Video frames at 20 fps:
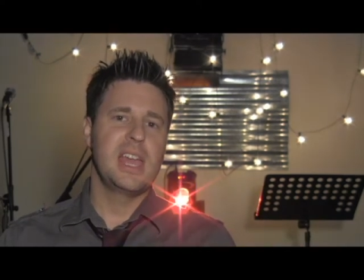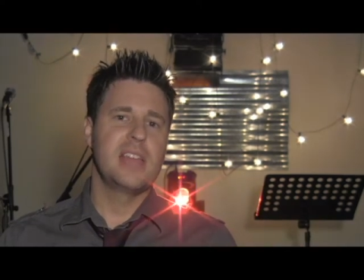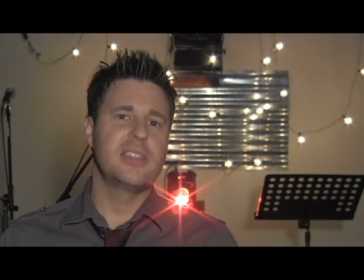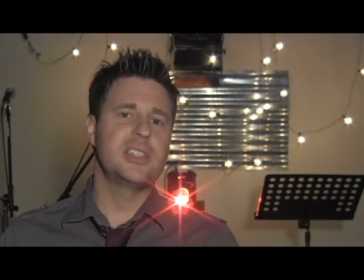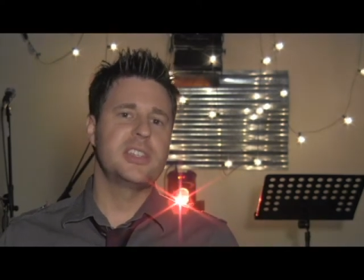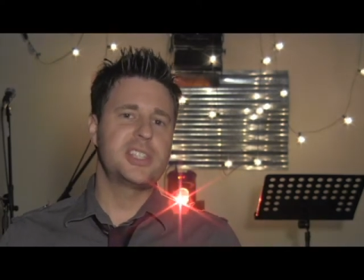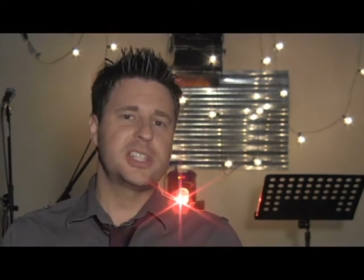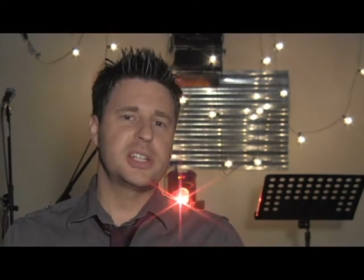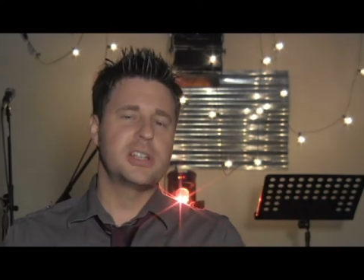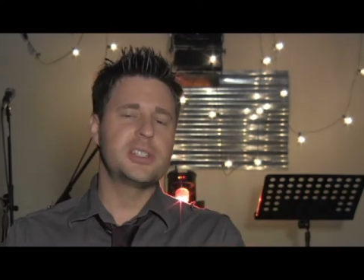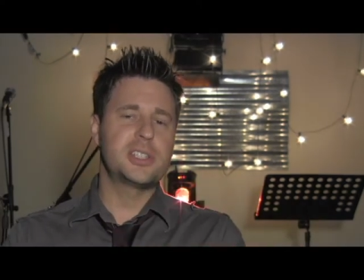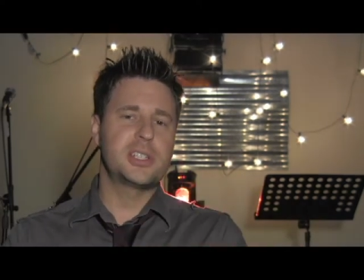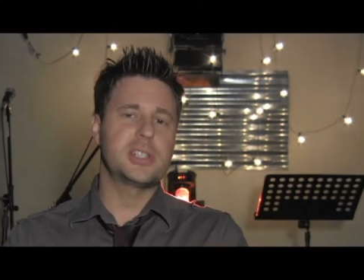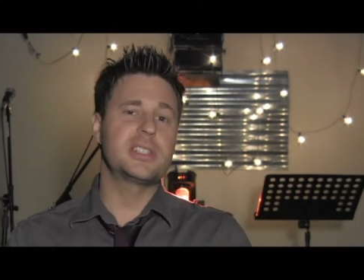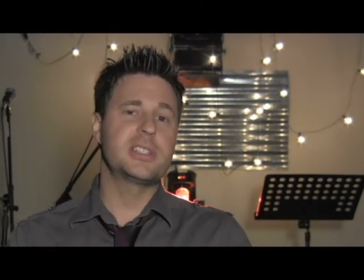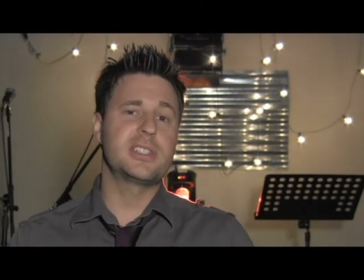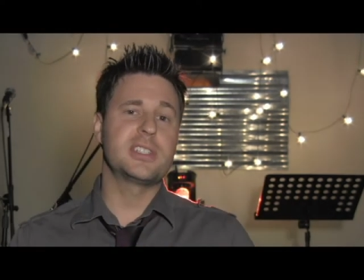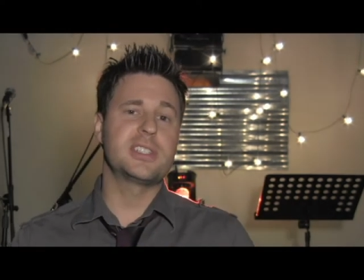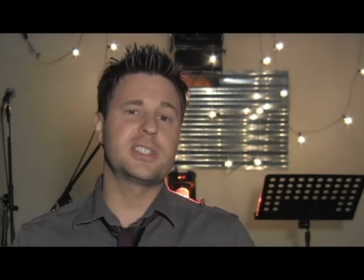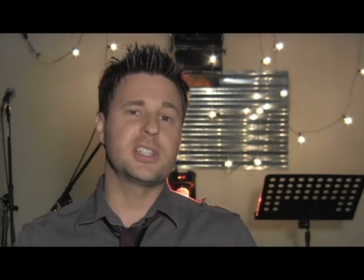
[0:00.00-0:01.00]
This year at
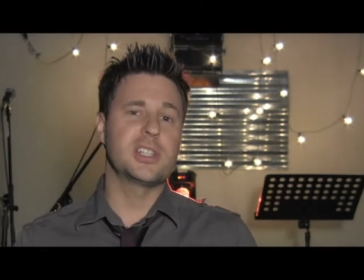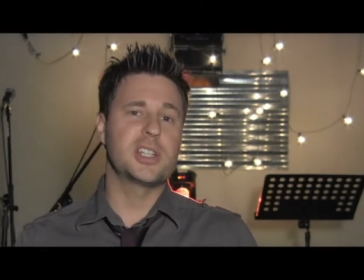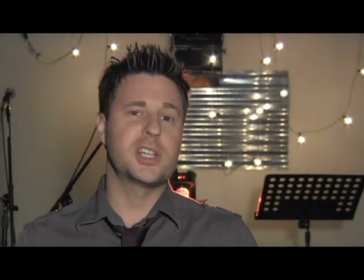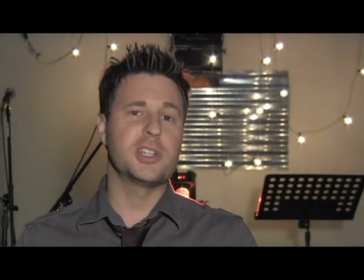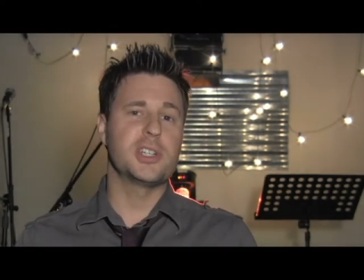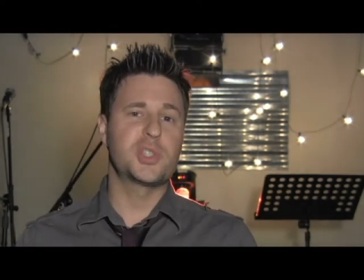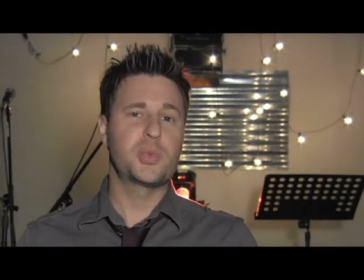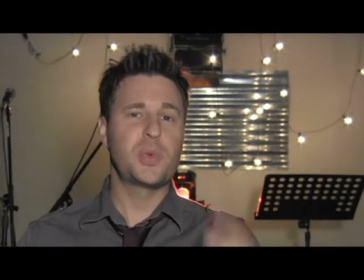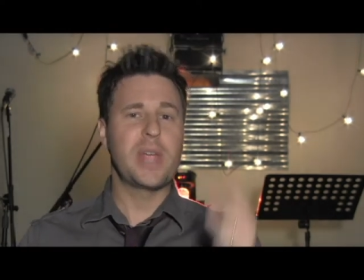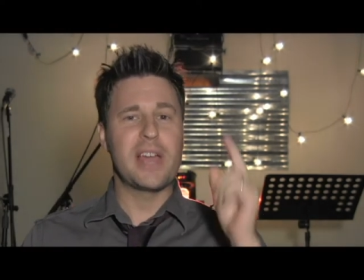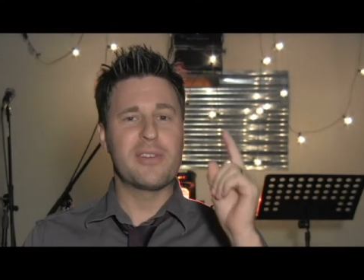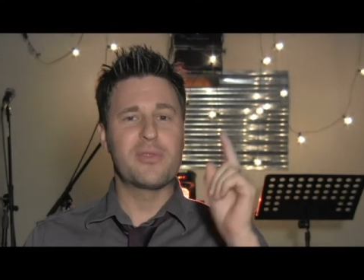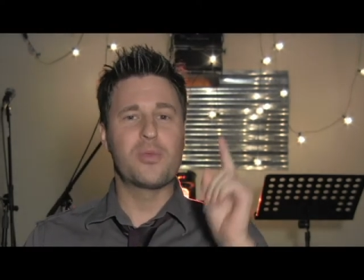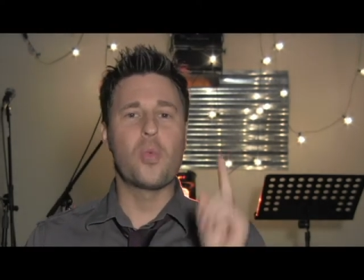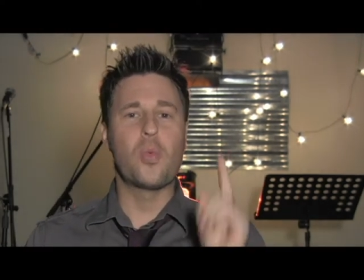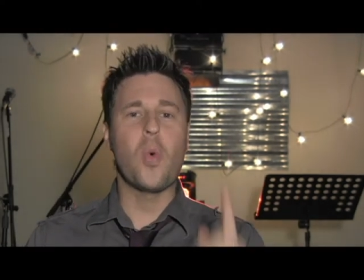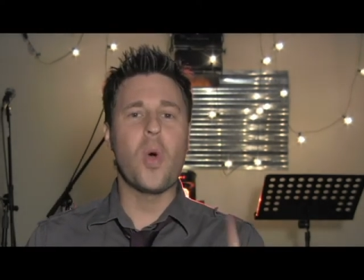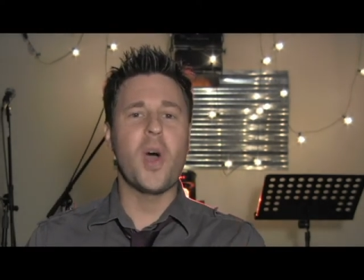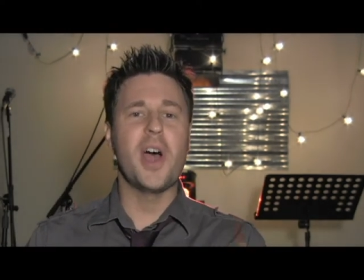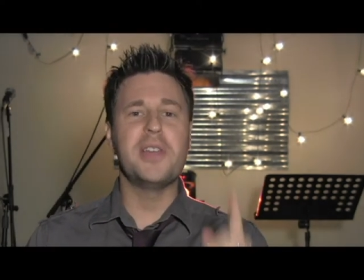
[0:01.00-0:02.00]
Church of the Suncoast, we
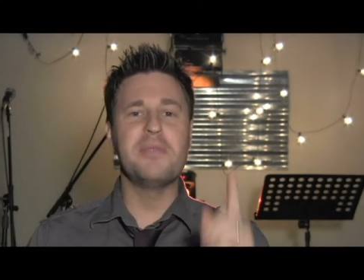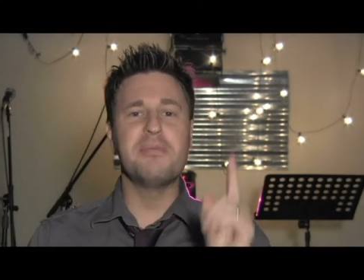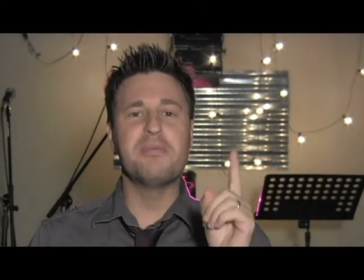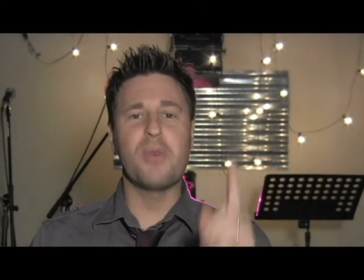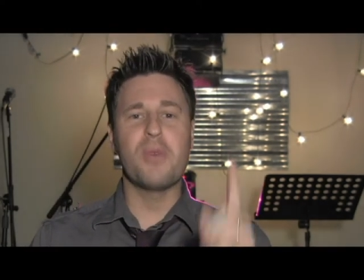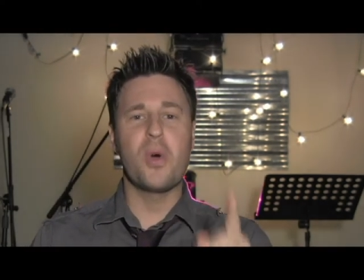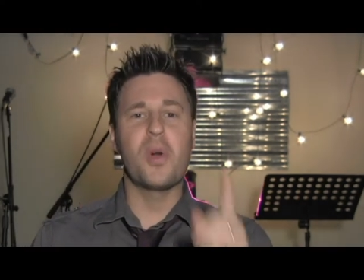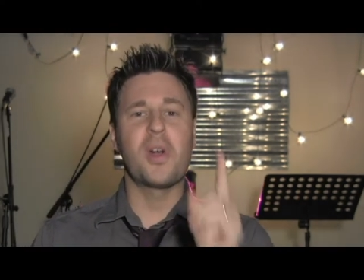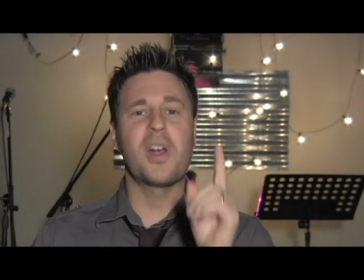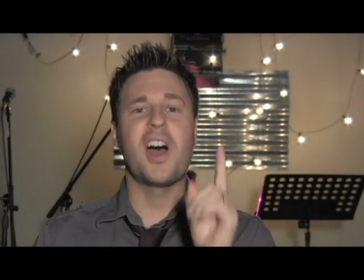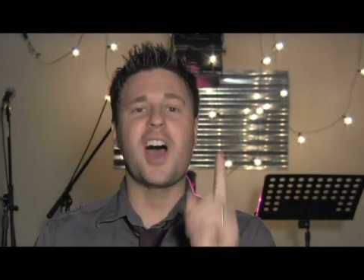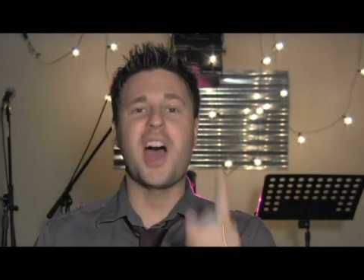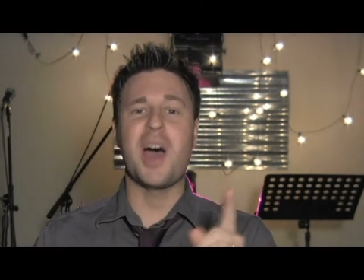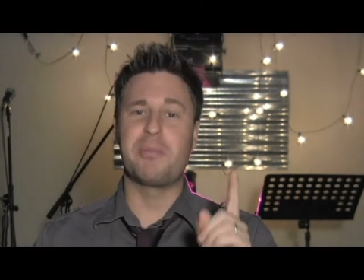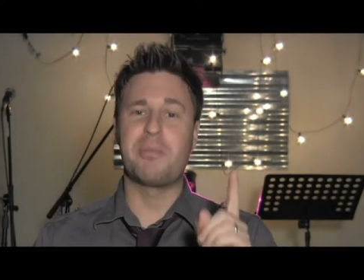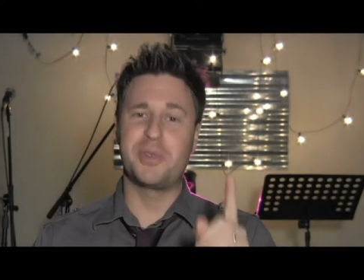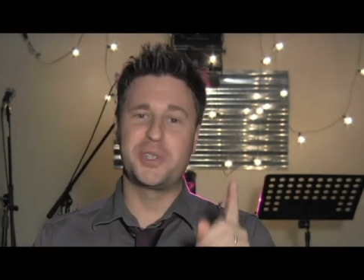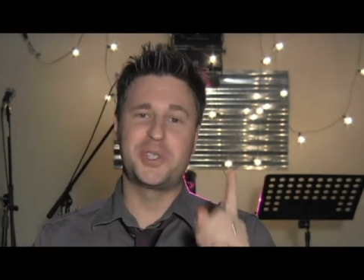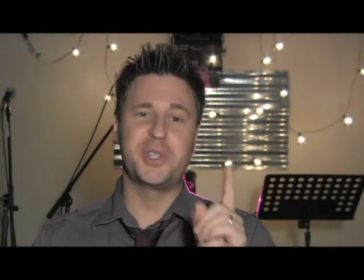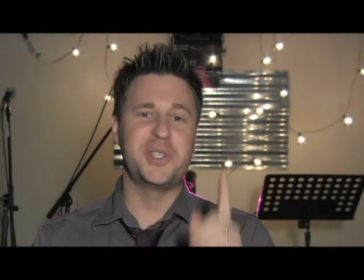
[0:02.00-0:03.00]
have one more
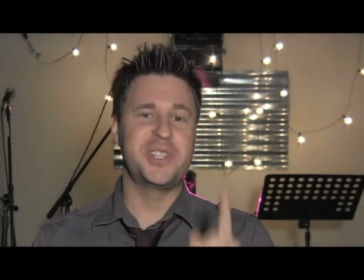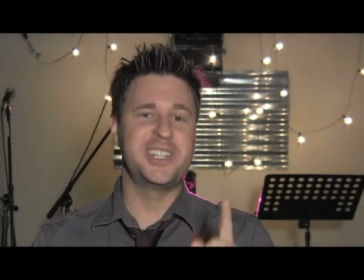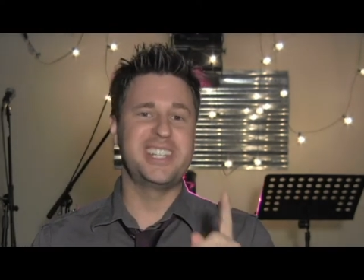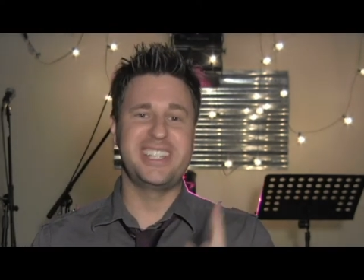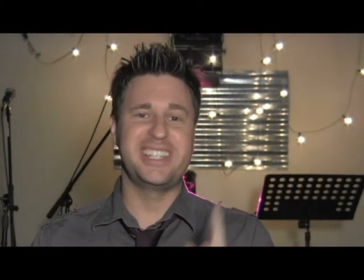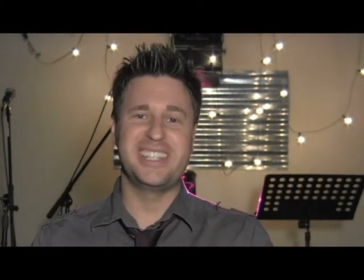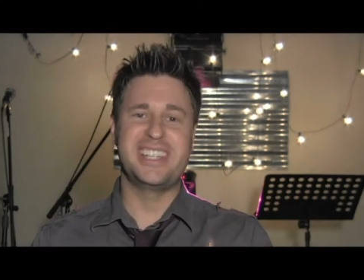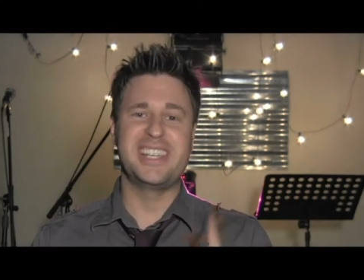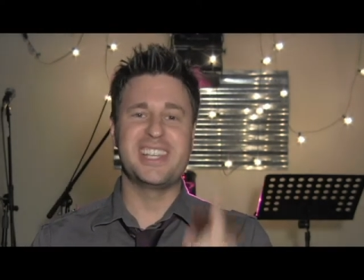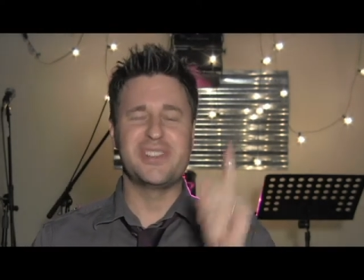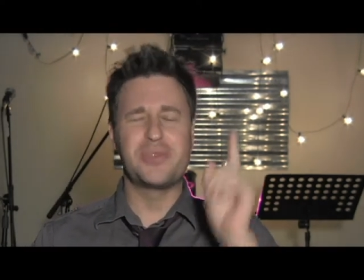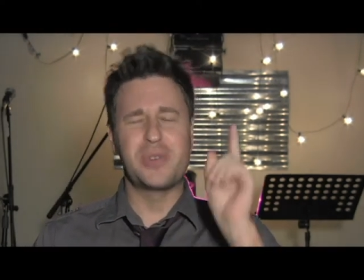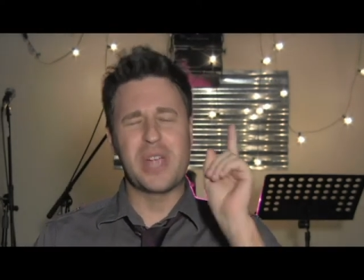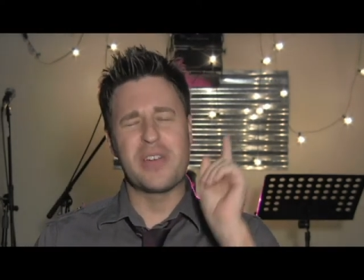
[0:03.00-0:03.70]
opportunity to give. We